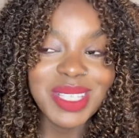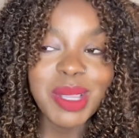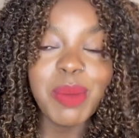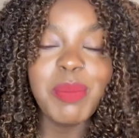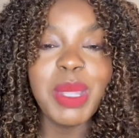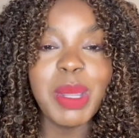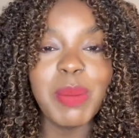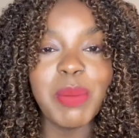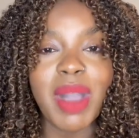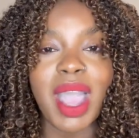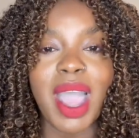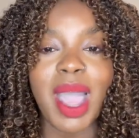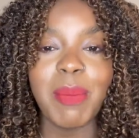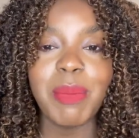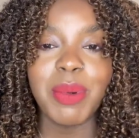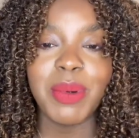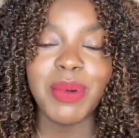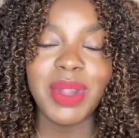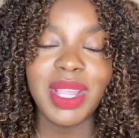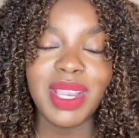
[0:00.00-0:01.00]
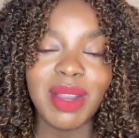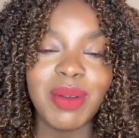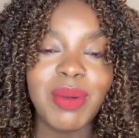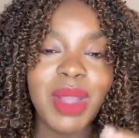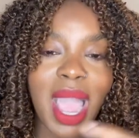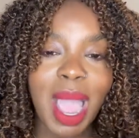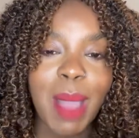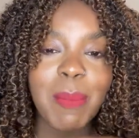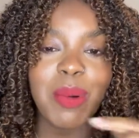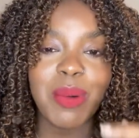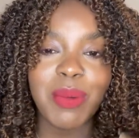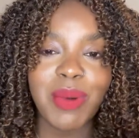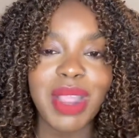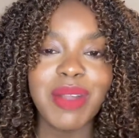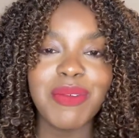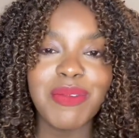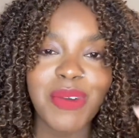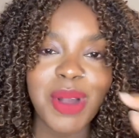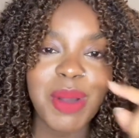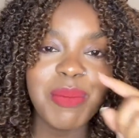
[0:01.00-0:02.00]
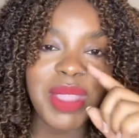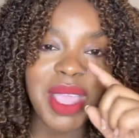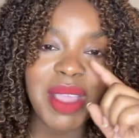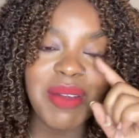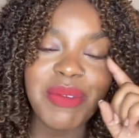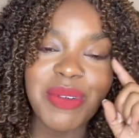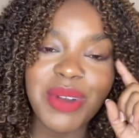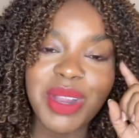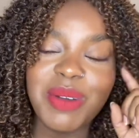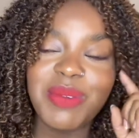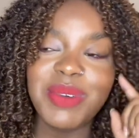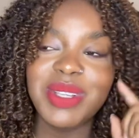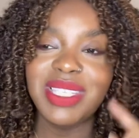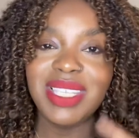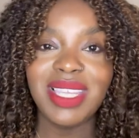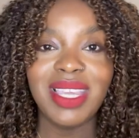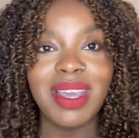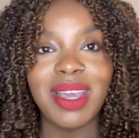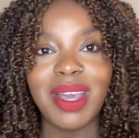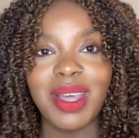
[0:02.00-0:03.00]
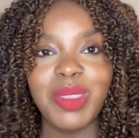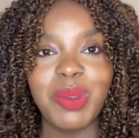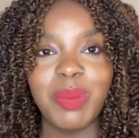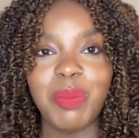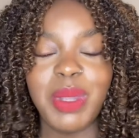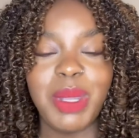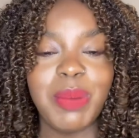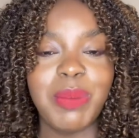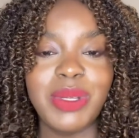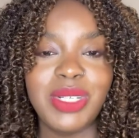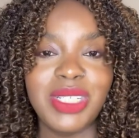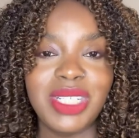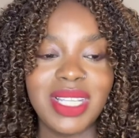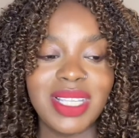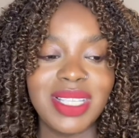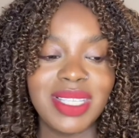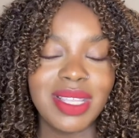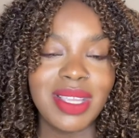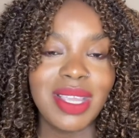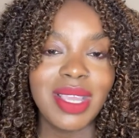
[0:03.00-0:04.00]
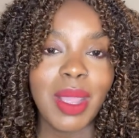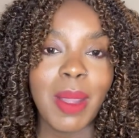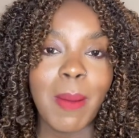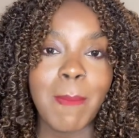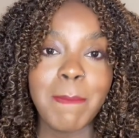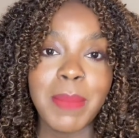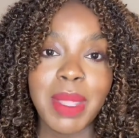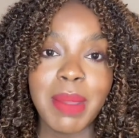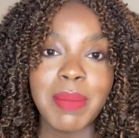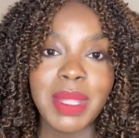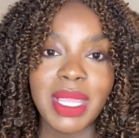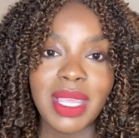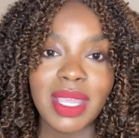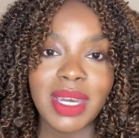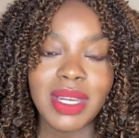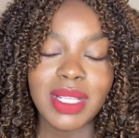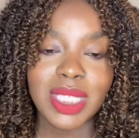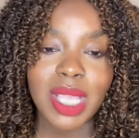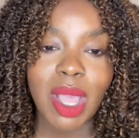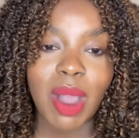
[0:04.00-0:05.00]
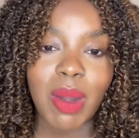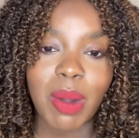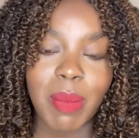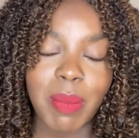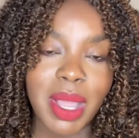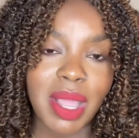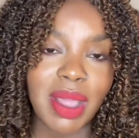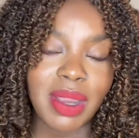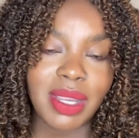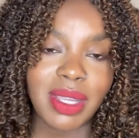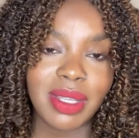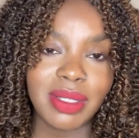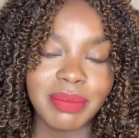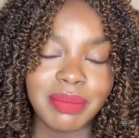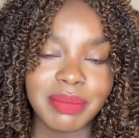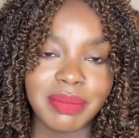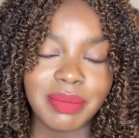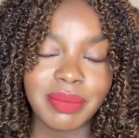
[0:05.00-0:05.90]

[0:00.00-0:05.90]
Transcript: Some people operate from that frequency, and other people just mimic it and talk about it.